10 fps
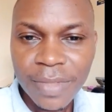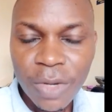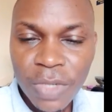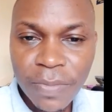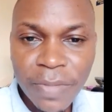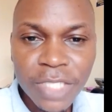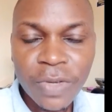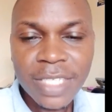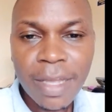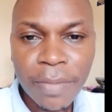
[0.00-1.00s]
which means
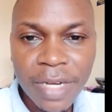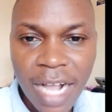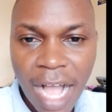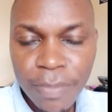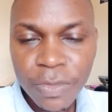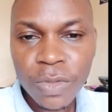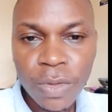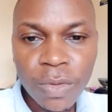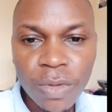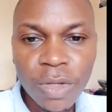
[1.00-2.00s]
when somebody comes to
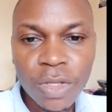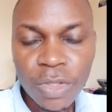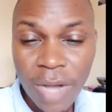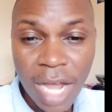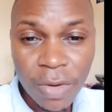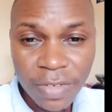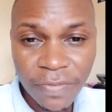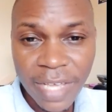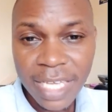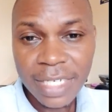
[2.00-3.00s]
you, you cannot
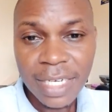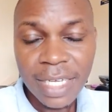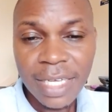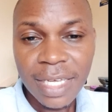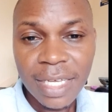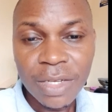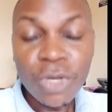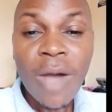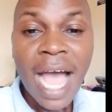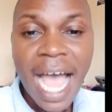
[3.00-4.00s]
fail.
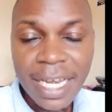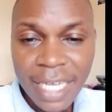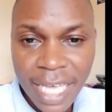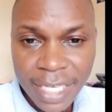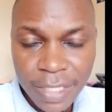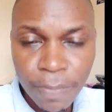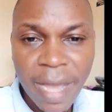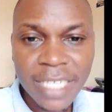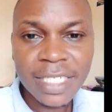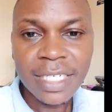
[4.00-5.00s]
You are an
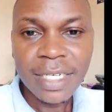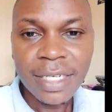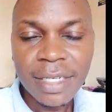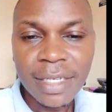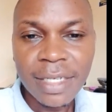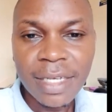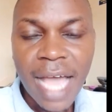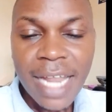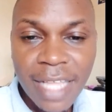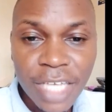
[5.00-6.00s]
expert.
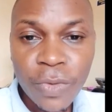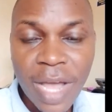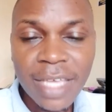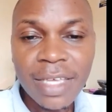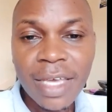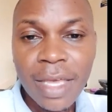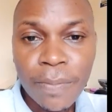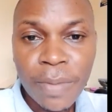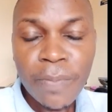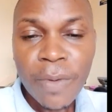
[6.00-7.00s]
And that's why
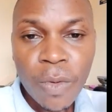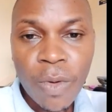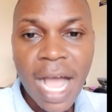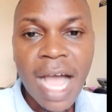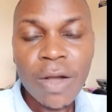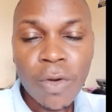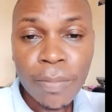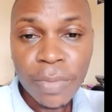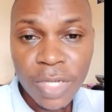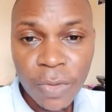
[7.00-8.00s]
people who are
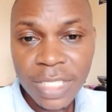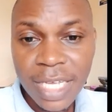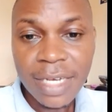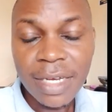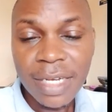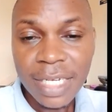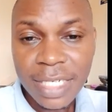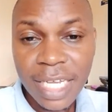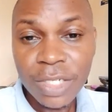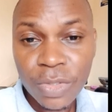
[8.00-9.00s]
computer wizards
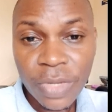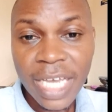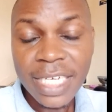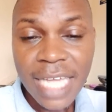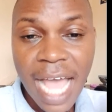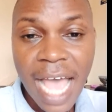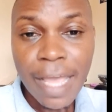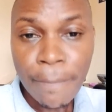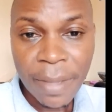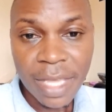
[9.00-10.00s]
tend to get
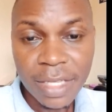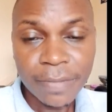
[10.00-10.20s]
higher pay.